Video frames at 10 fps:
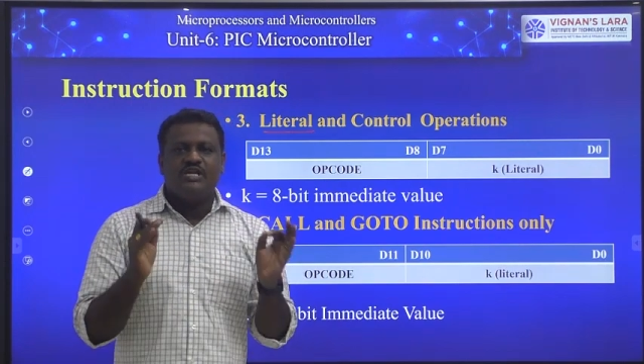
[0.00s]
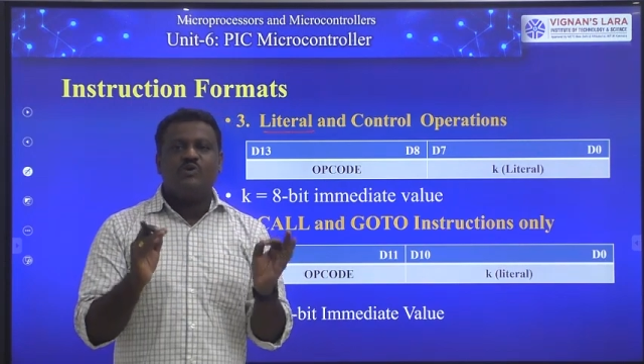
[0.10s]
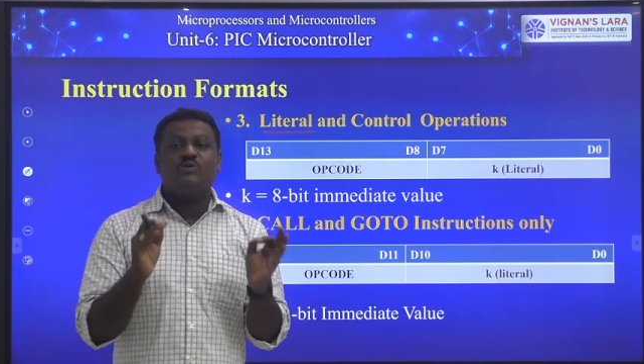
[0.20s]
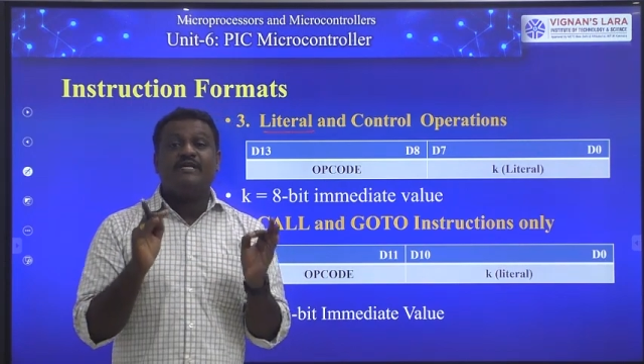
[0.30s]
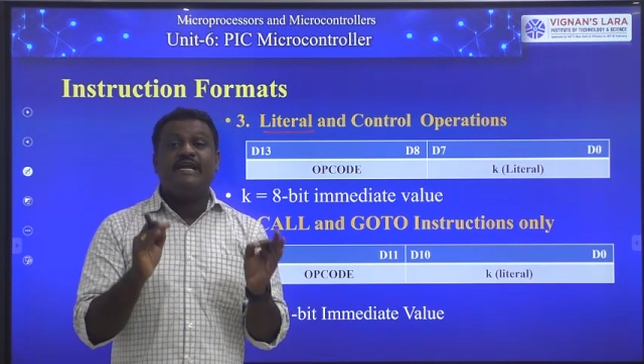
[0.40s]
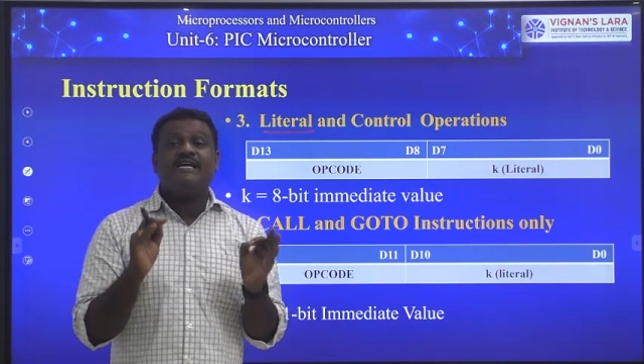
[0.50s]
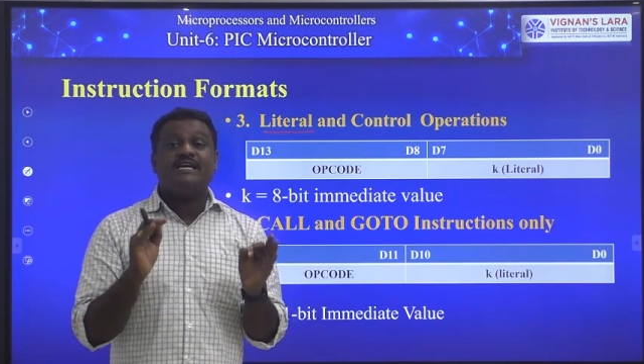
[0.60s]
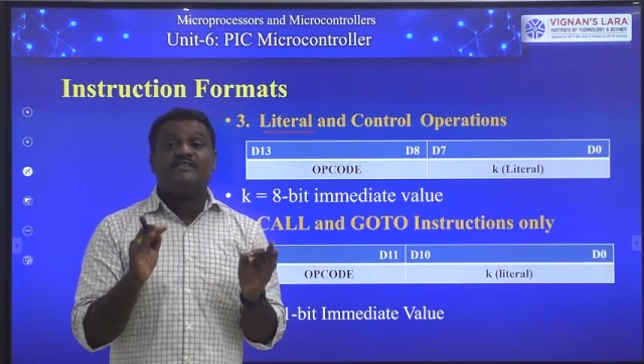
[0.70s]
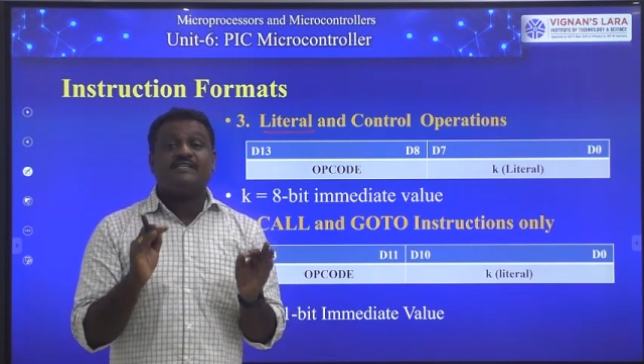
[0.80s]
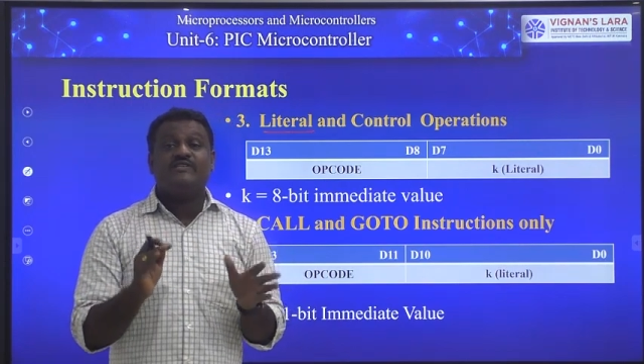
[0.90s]
your
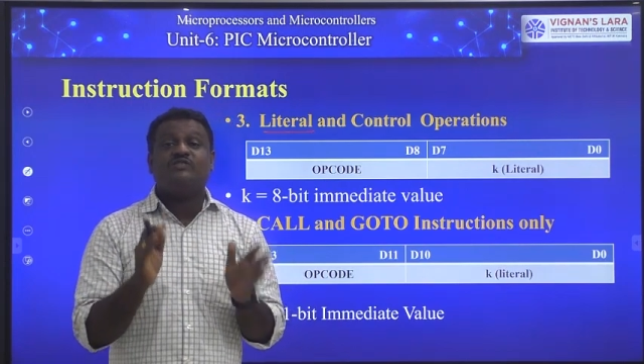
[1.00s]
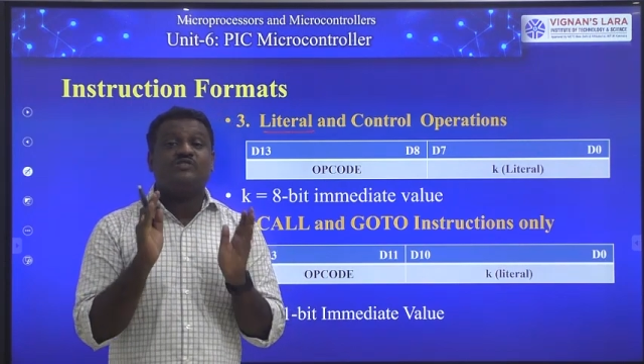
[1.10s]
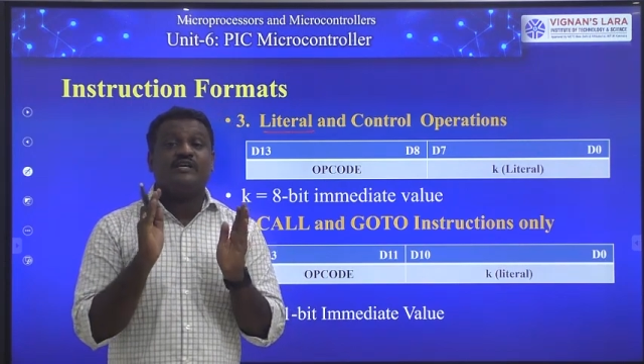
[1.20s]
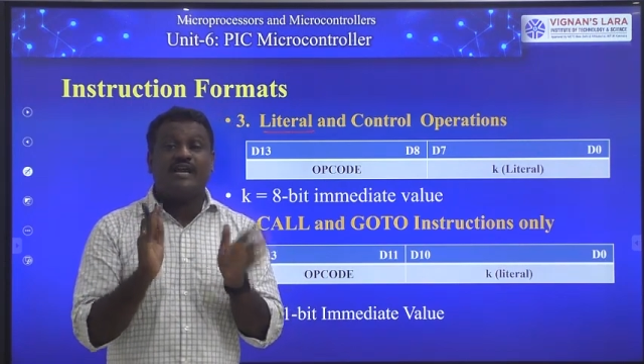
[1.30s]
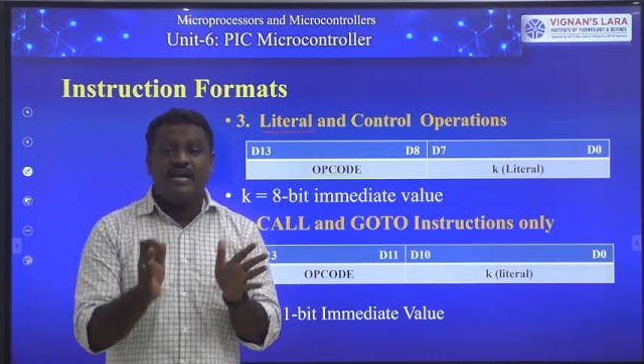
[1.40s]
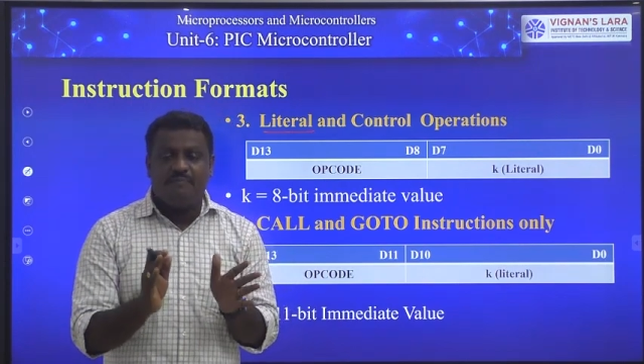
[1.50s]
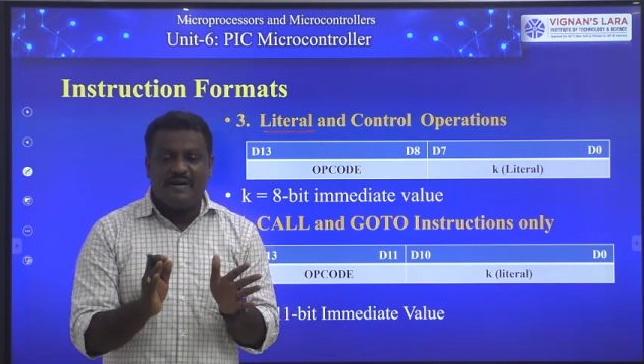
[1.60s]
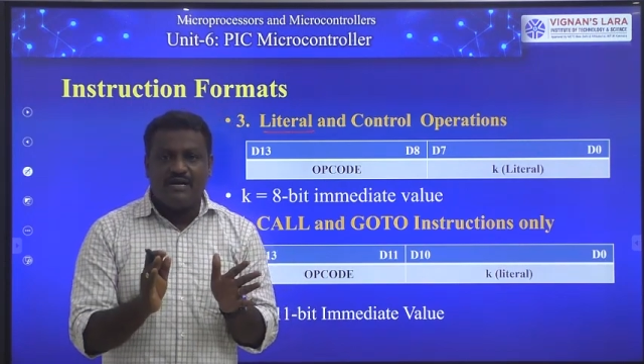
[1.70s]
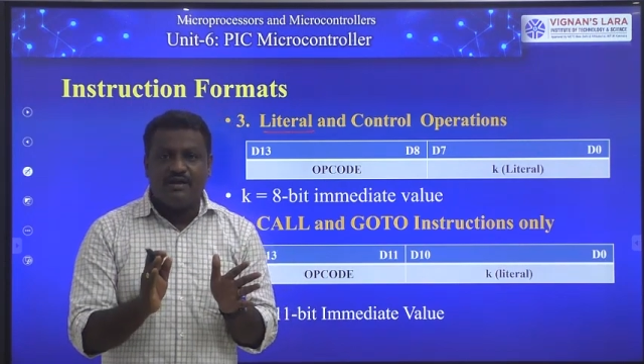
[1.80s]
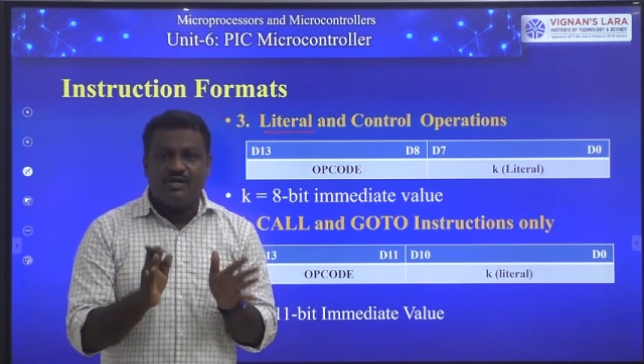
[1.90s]
data size is an
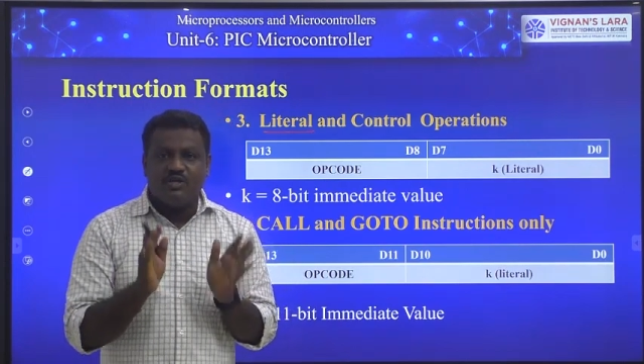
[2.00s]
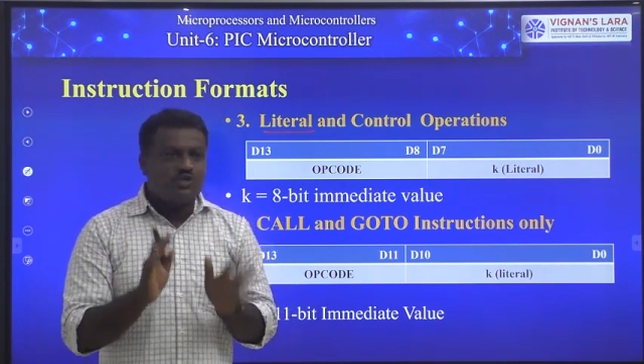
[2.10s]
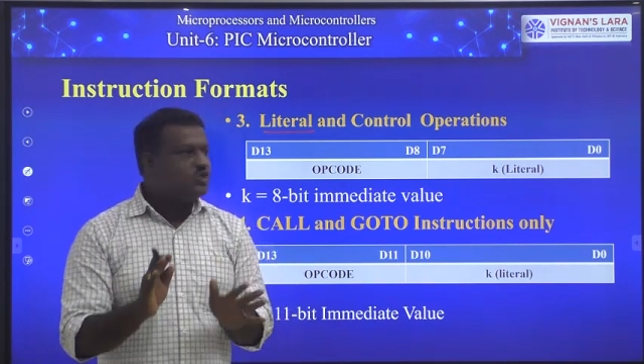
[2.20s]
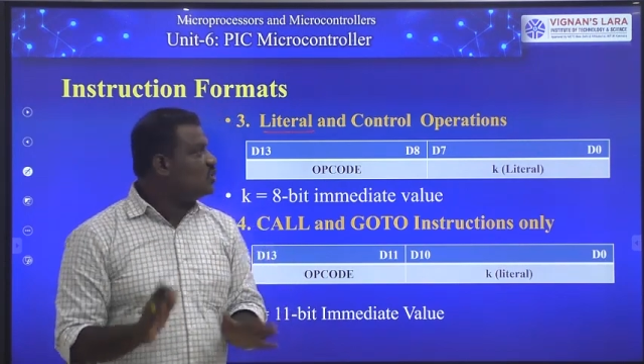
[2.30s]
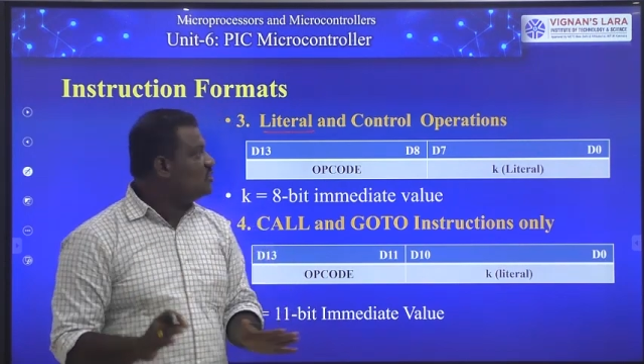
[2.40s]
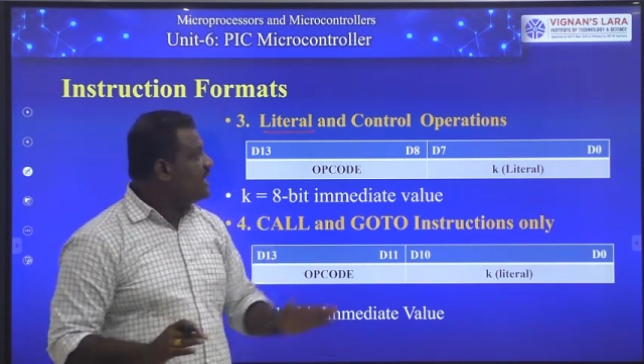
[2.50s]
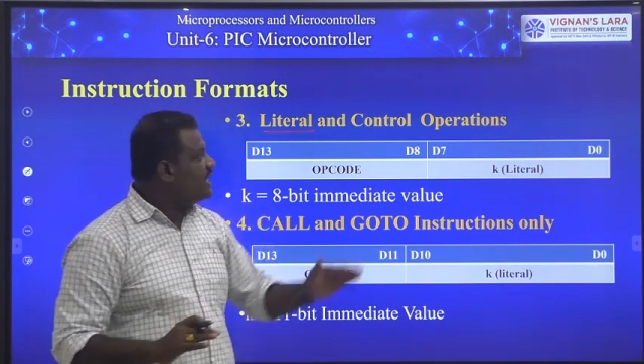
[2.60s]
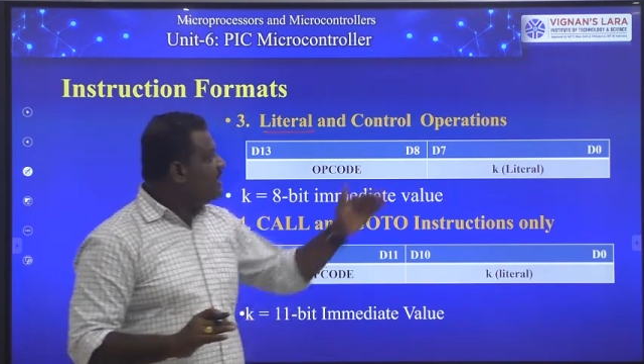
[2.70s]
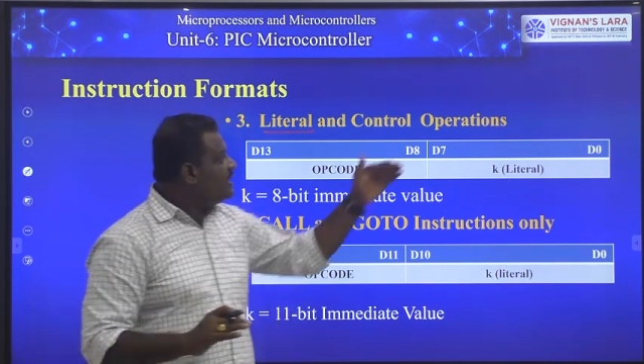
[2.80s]
8-bit, so that